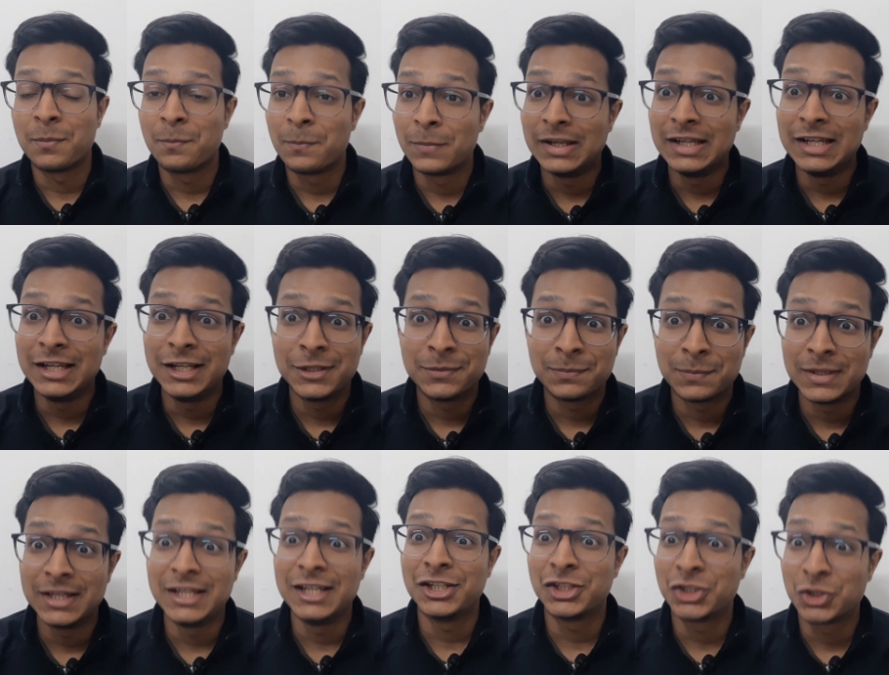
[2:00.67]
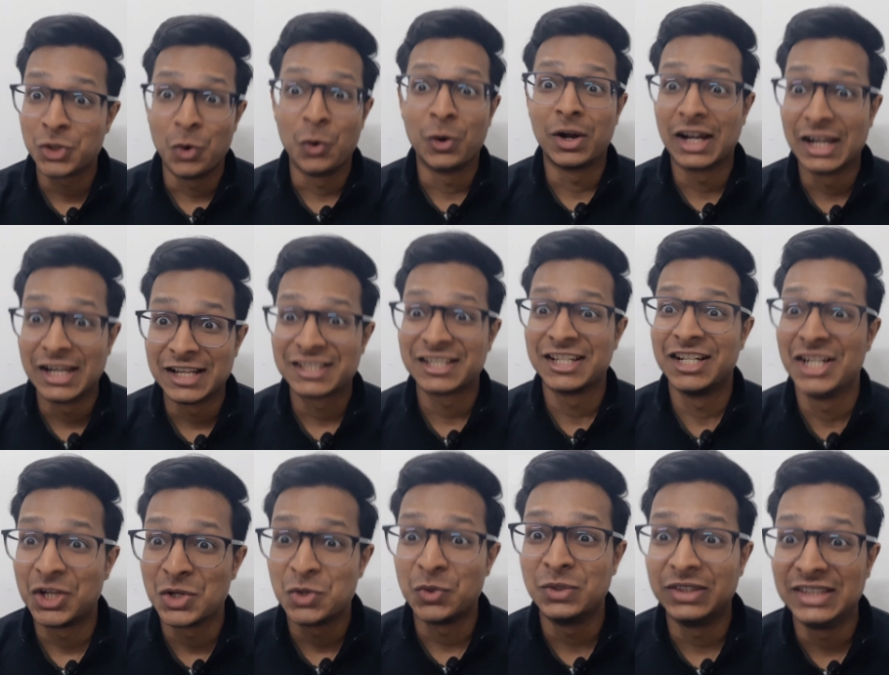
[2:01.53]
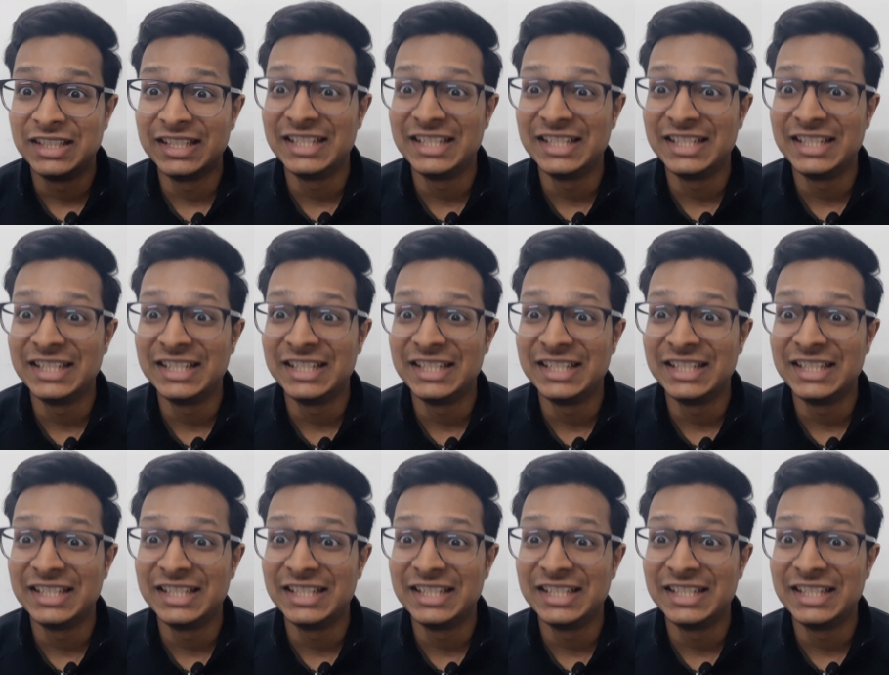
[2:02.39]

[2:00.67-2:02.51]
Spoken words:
Please don't listen to